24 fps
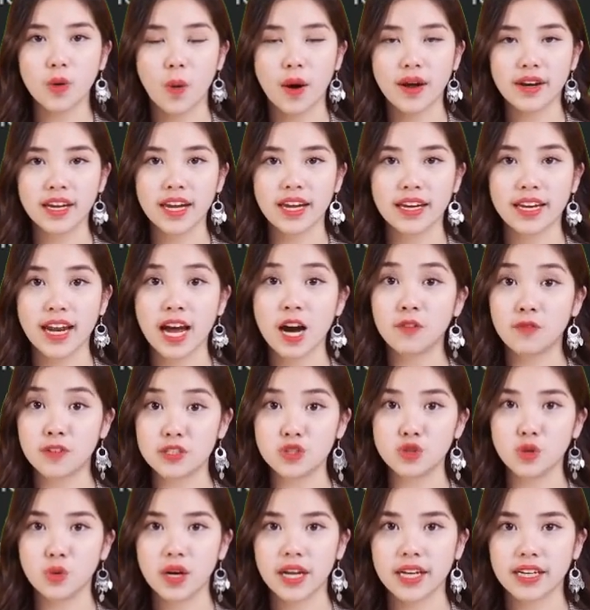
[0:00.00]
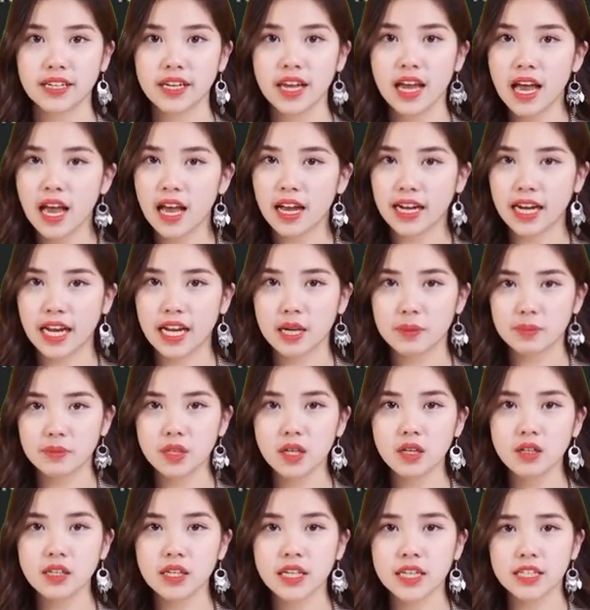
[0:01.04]
being what they are, the
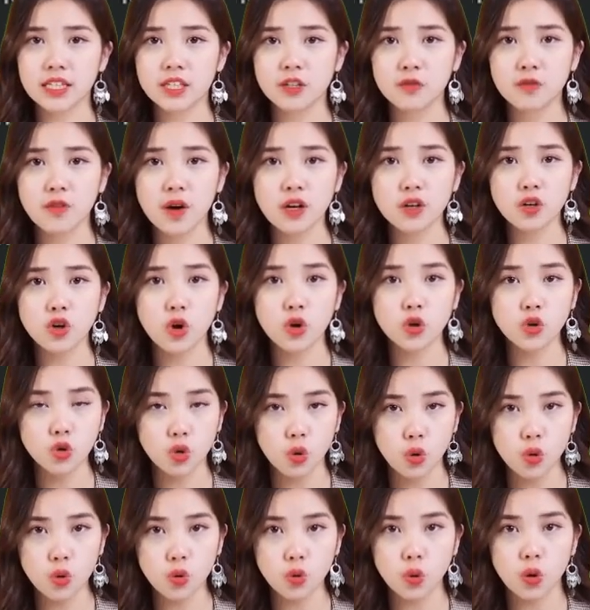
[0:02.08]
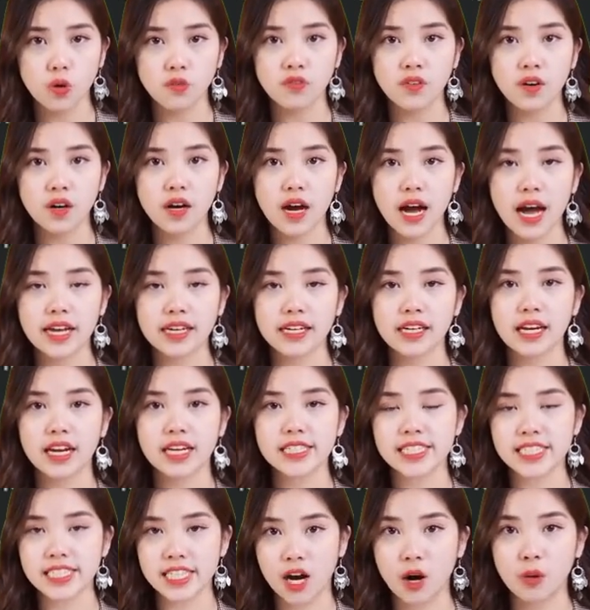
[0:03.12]
notion that VR needs practical
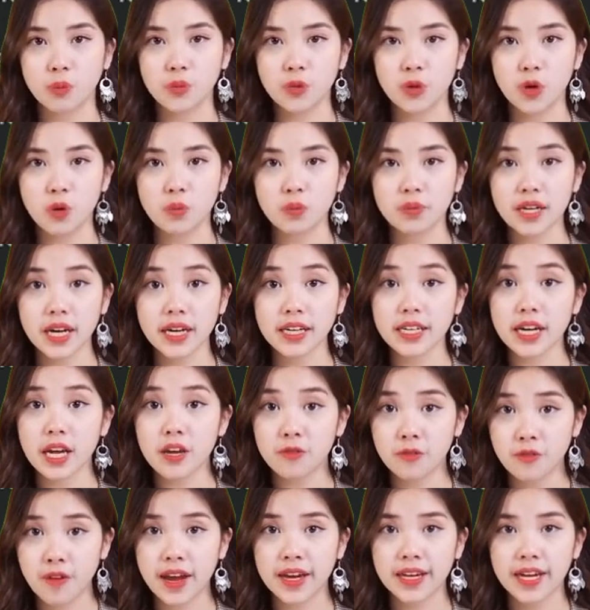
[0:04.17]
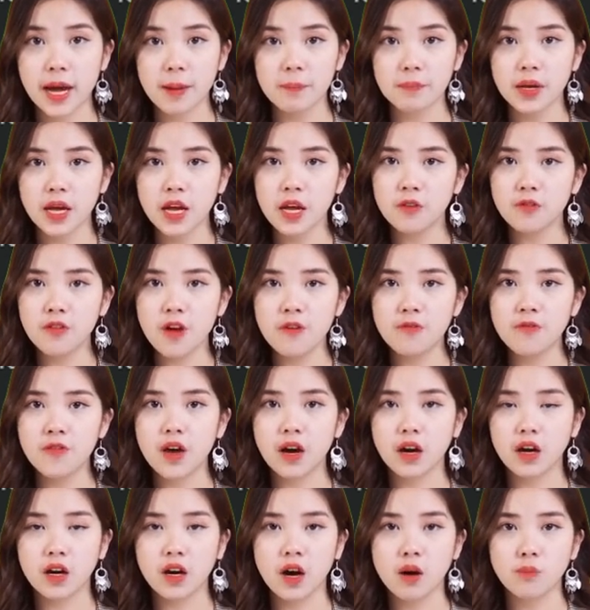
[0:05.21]
applications for mass adoption,
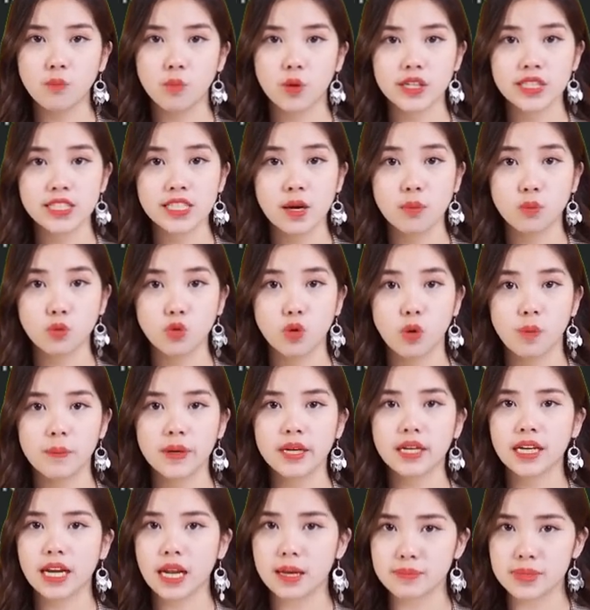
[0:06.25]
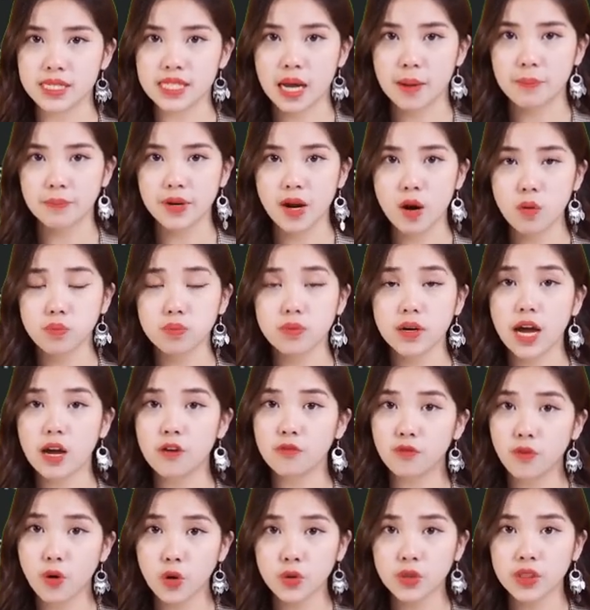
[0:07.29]
think word processors in 90s
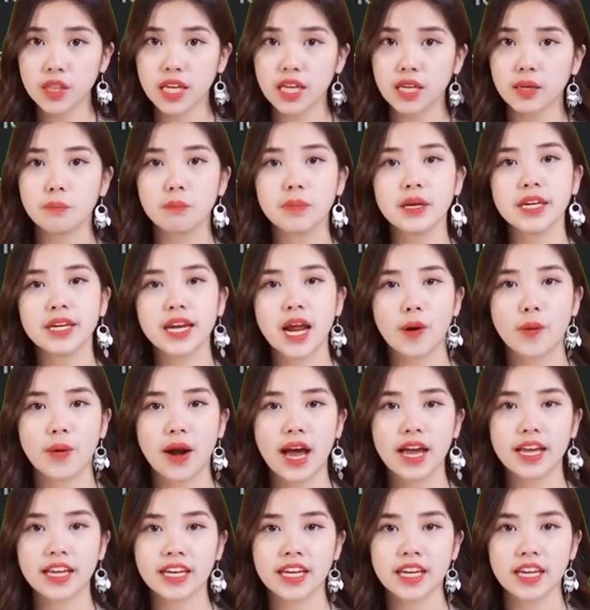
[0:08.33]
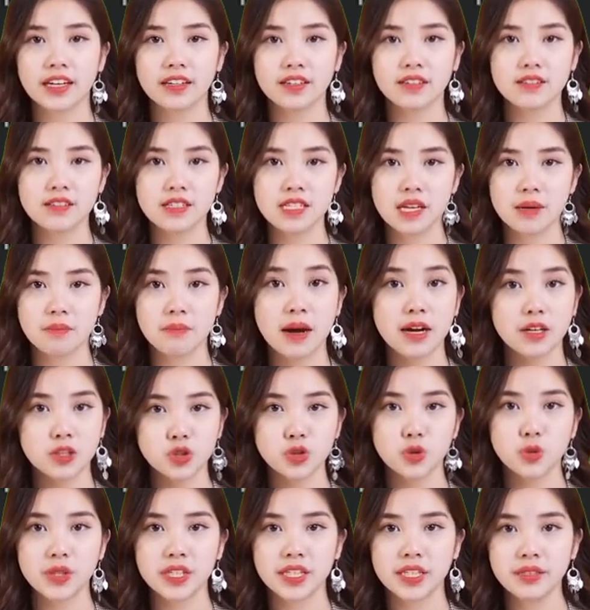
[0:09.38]
computers, it's more
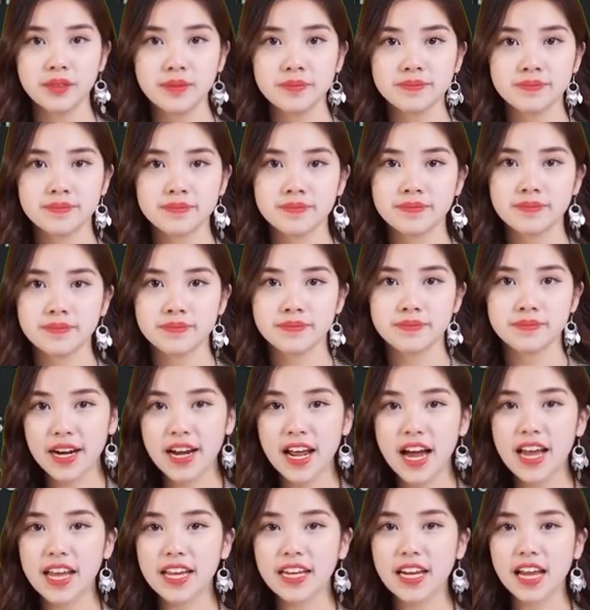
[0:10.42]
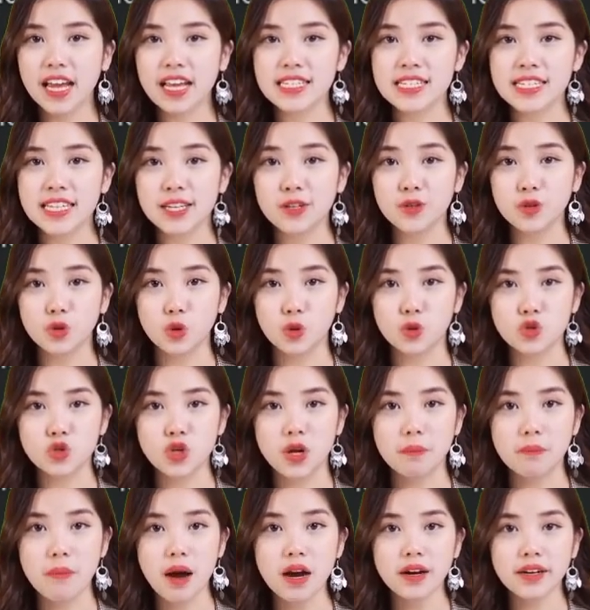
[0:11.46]
likely going to be a hybrid
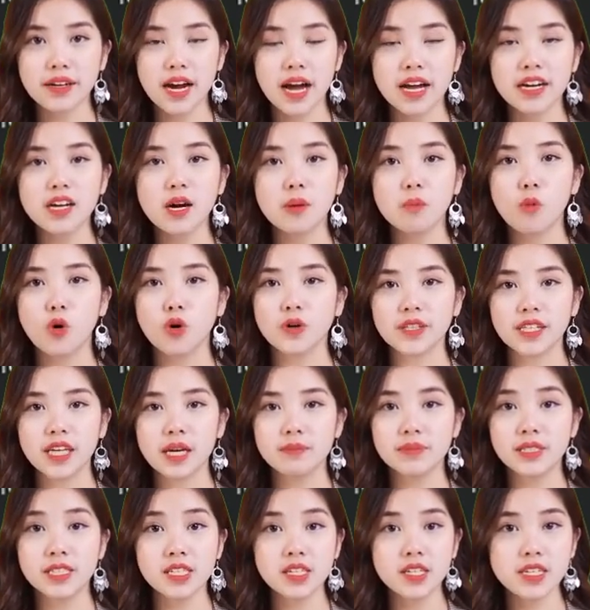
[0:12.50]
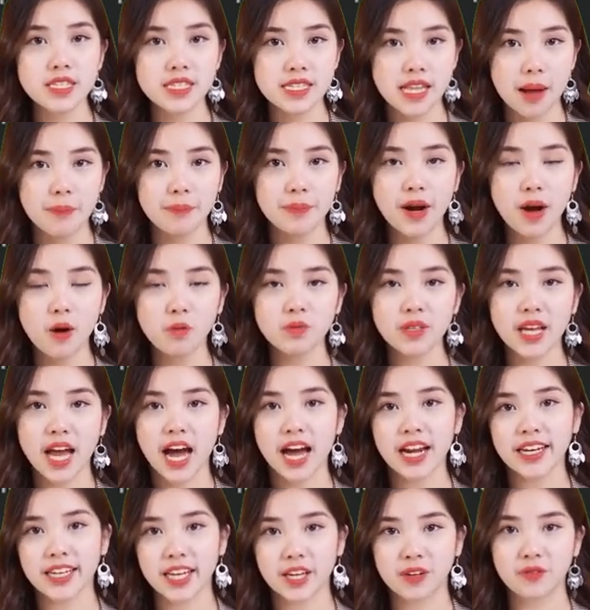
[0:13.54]
AR/VR set that replaces conventional
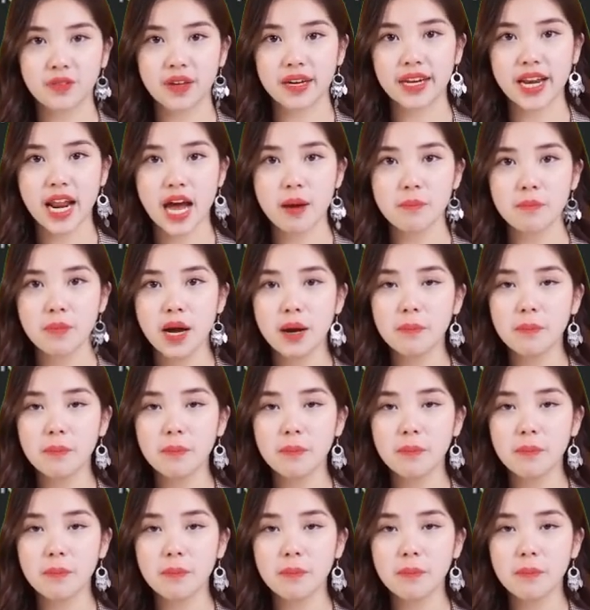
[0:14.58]
screens and